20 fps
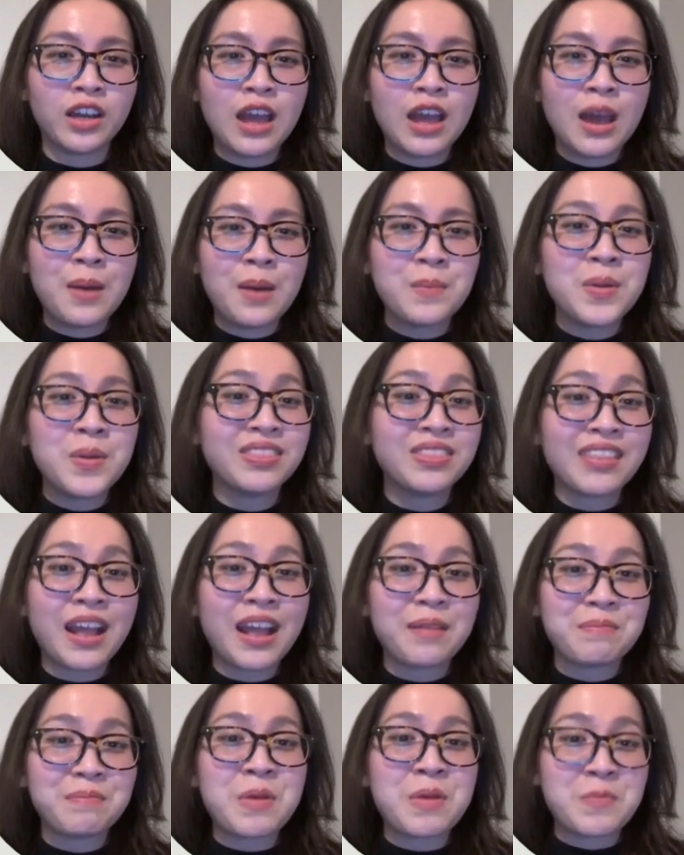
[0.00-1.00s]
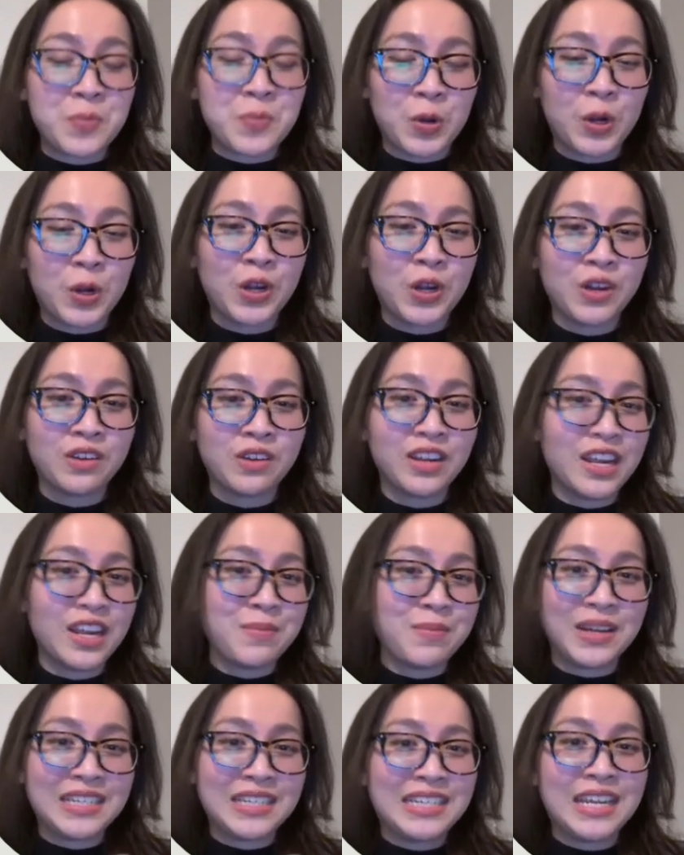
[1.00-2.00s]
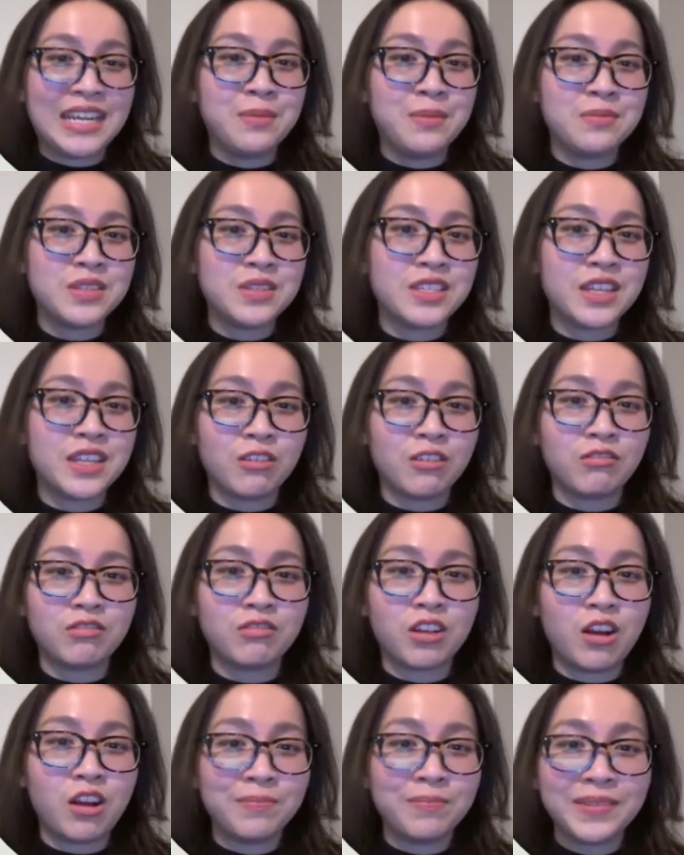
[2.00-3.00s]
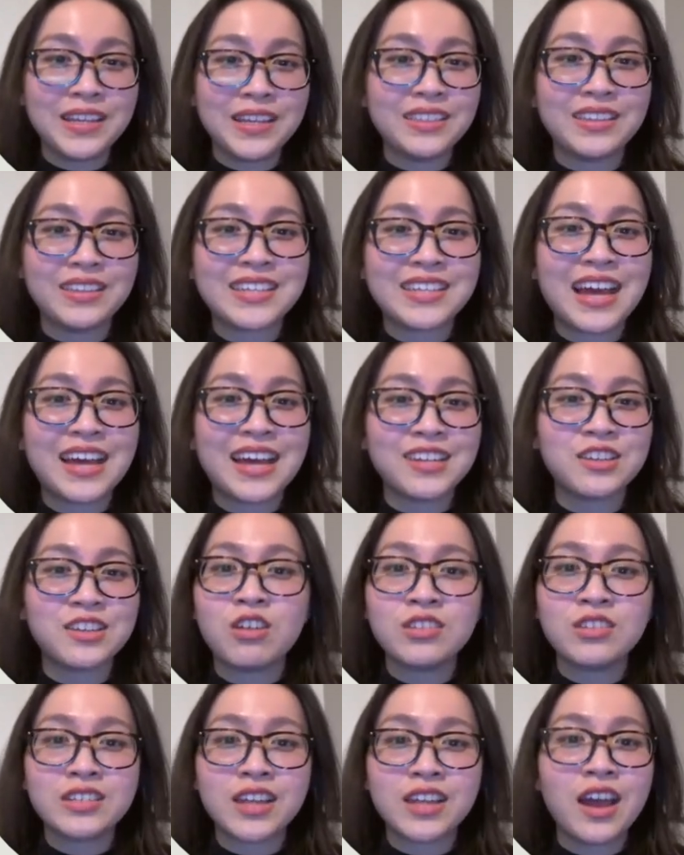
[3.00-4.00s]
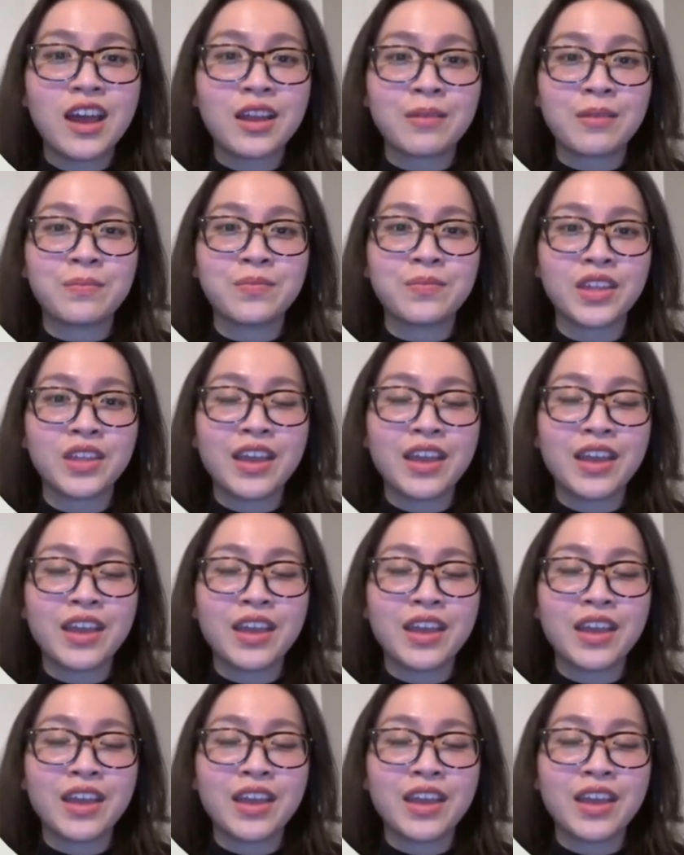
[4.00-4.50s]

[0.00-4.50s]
but that member in my team still complete the task on time.